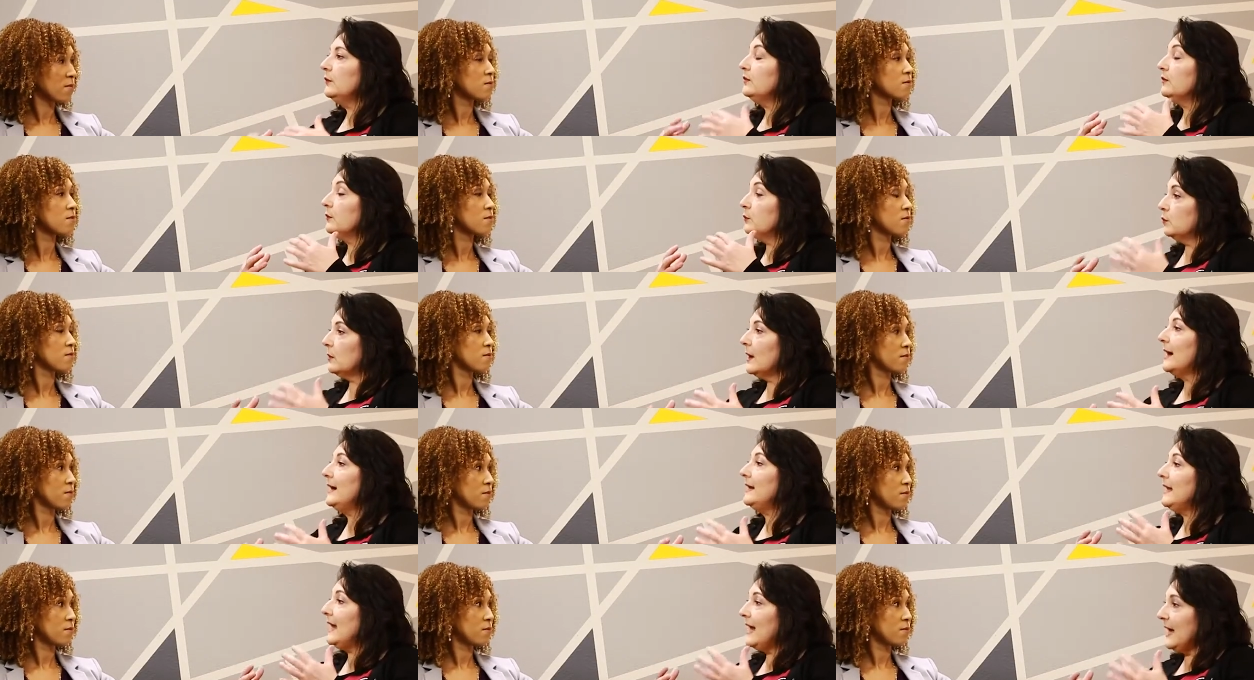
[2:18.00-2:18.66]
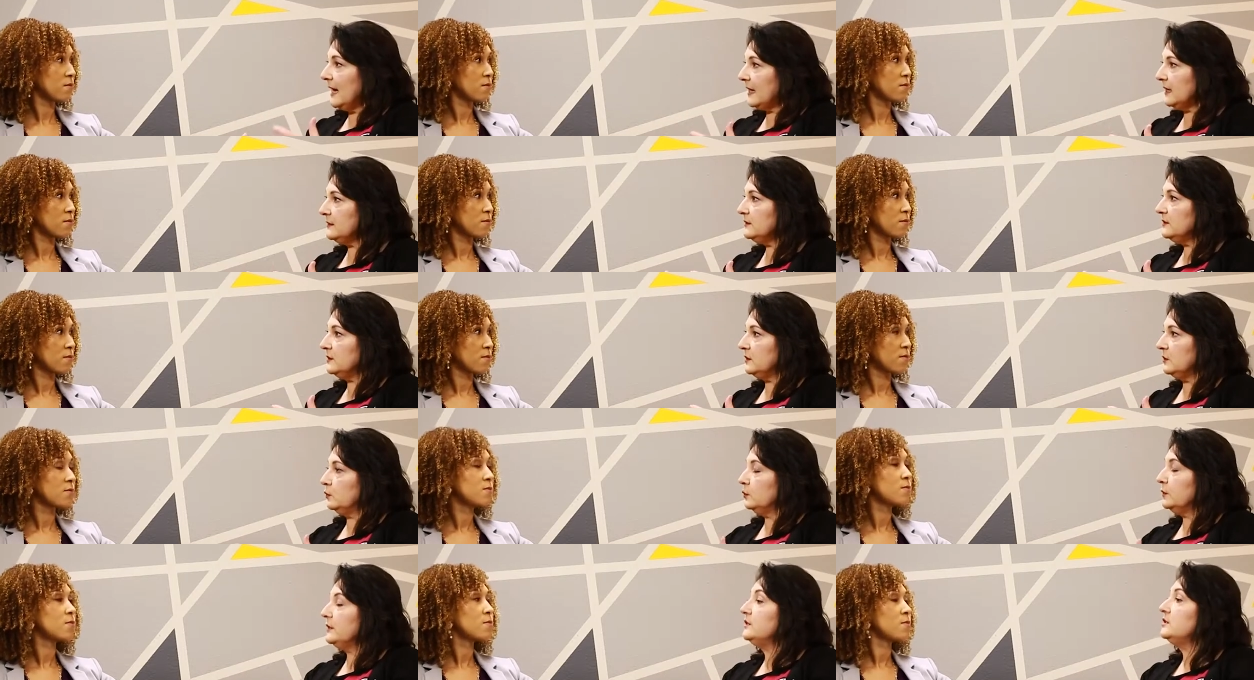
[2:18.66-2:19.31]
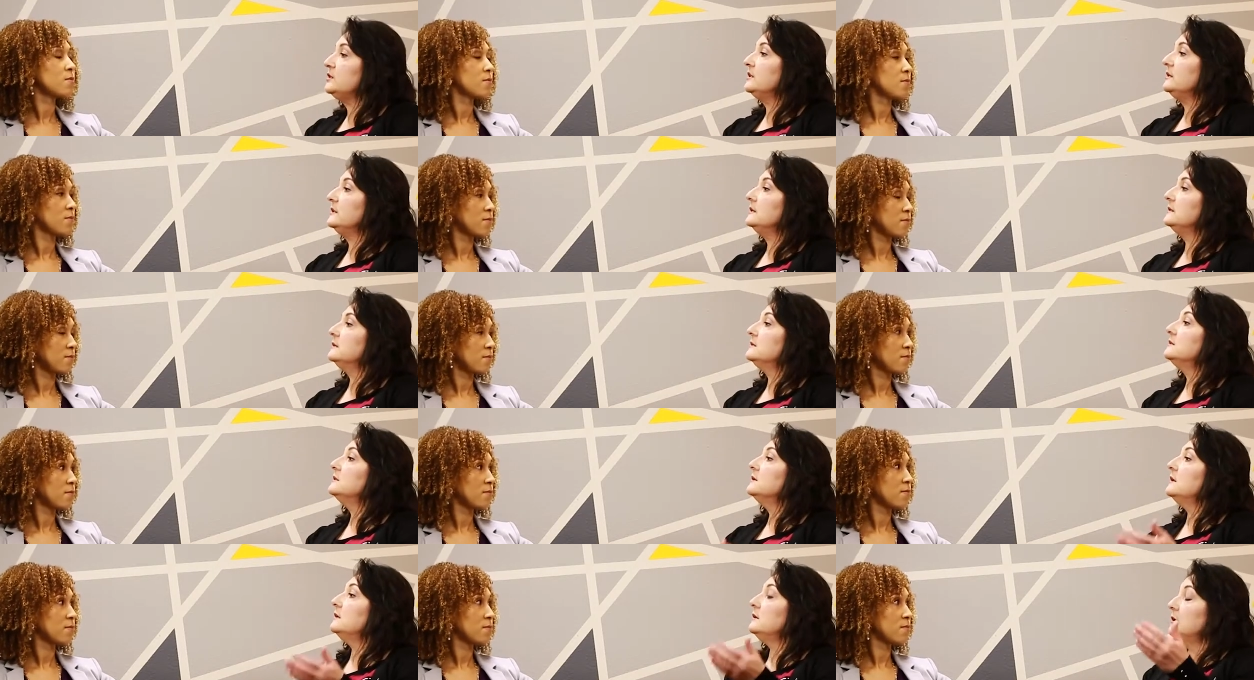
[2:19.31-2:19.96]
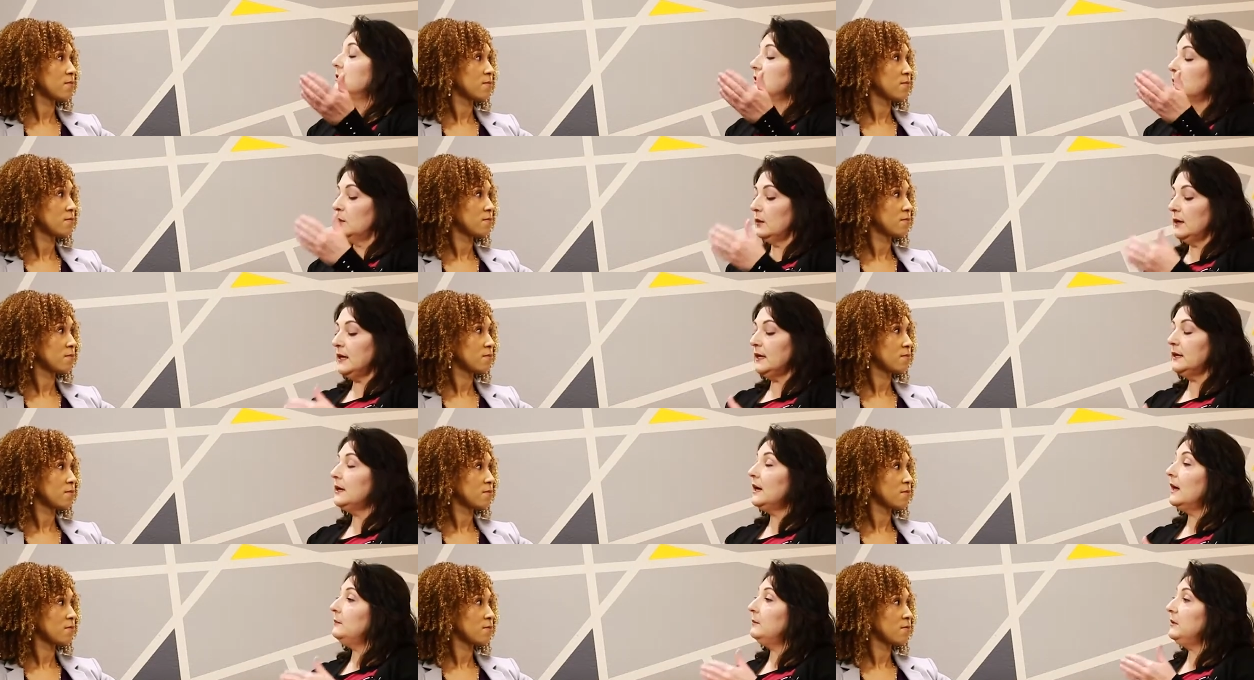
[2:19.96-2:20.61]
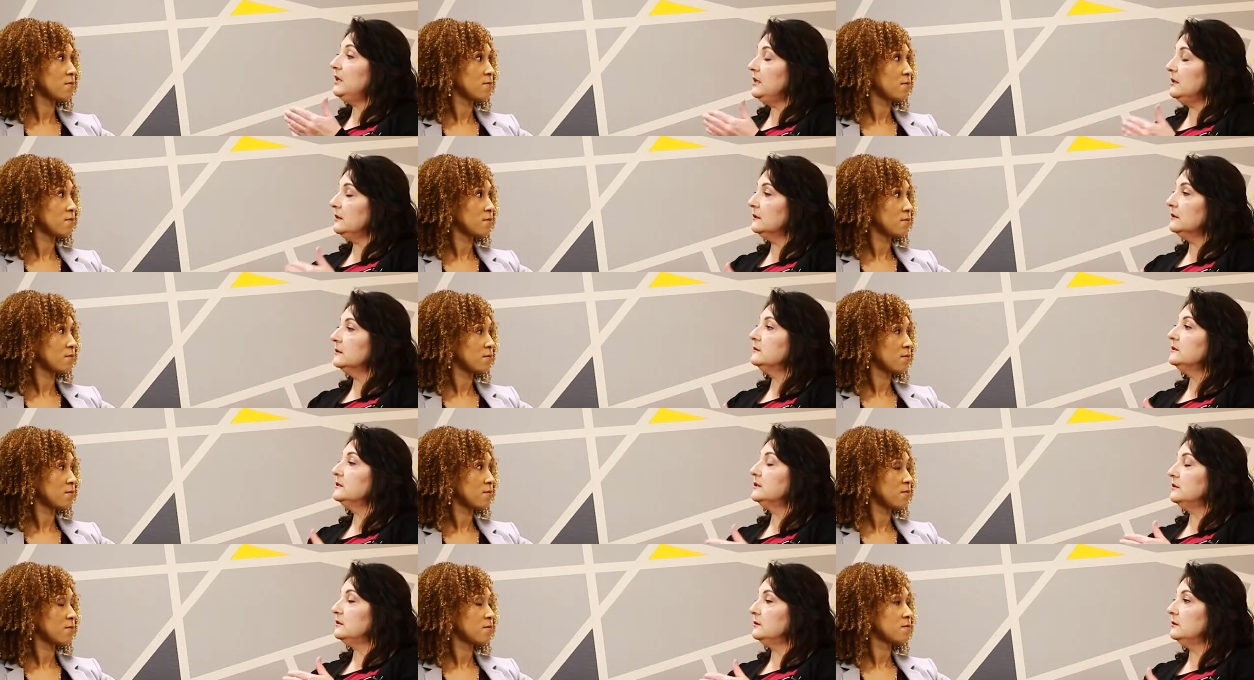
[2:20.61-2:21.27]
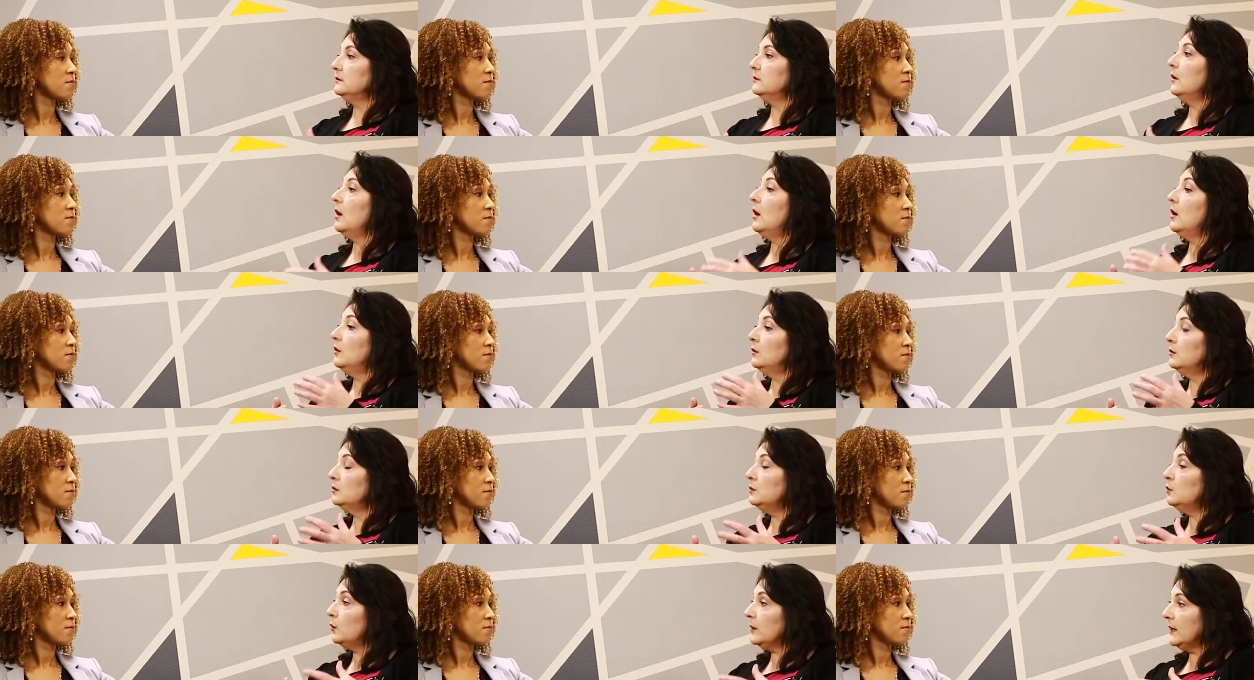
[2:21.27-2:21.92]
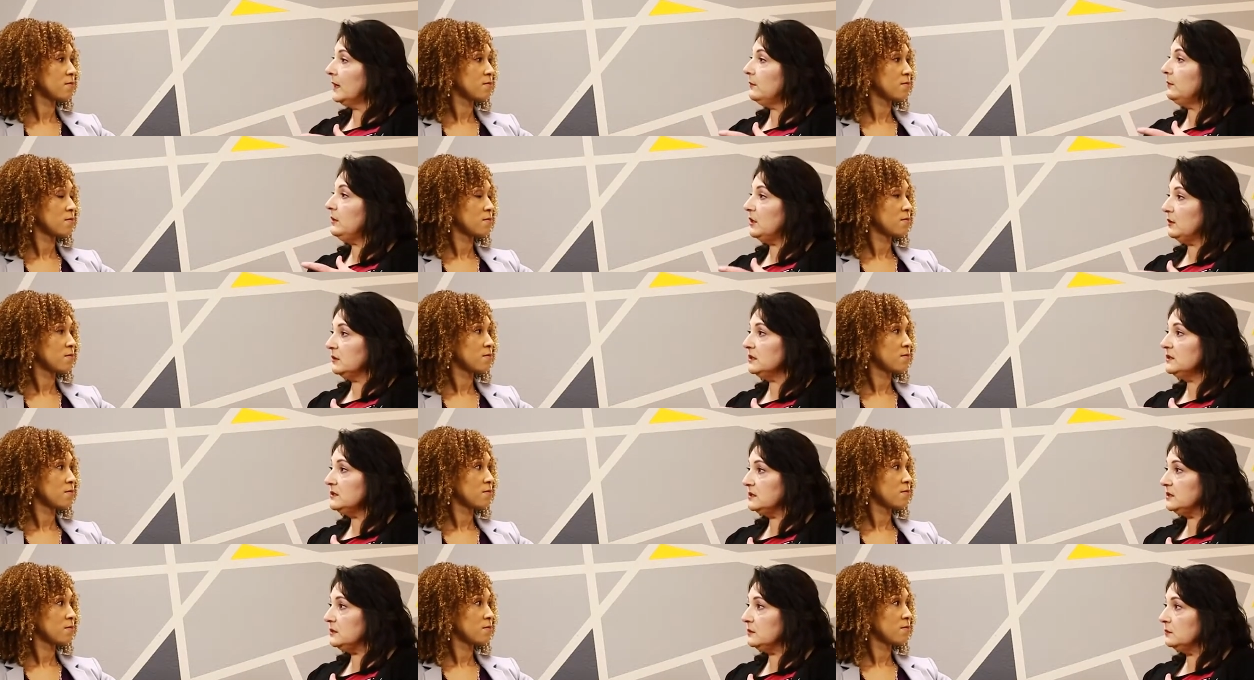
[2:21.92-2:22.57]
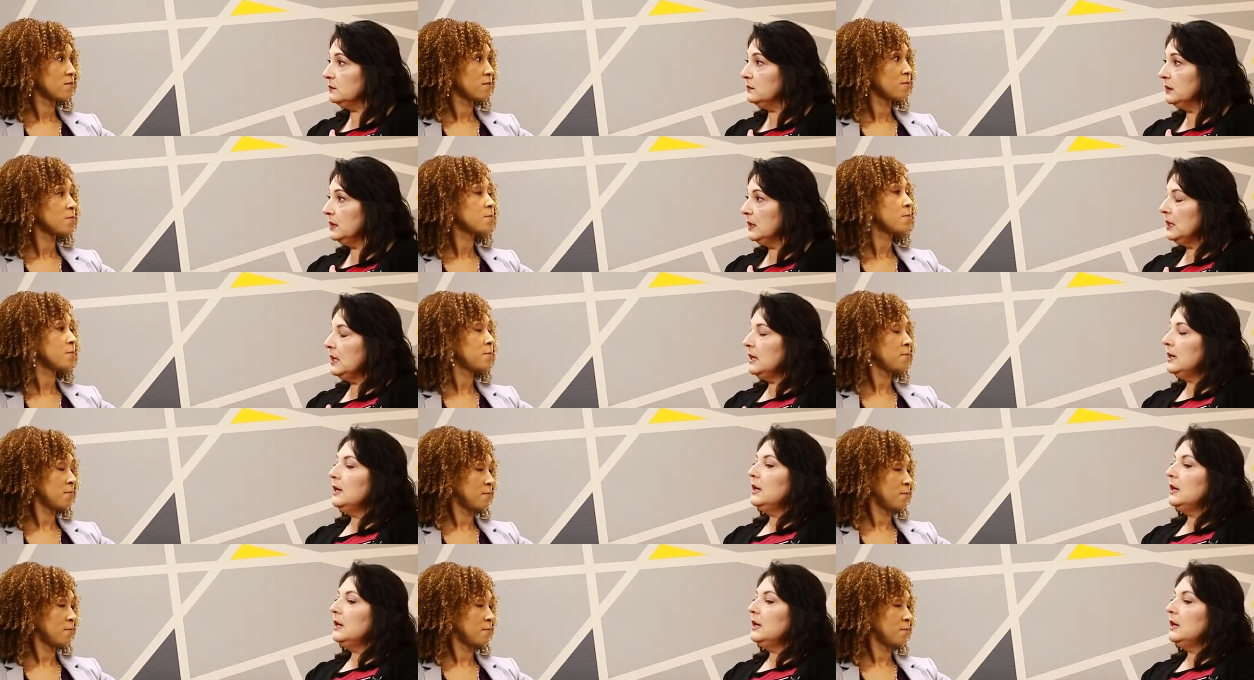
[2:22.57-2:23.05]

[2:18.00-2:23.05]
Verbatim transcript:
Speaker 1: with the right attitude, which is, you know what, I'm here to own what I'm here to do. Mm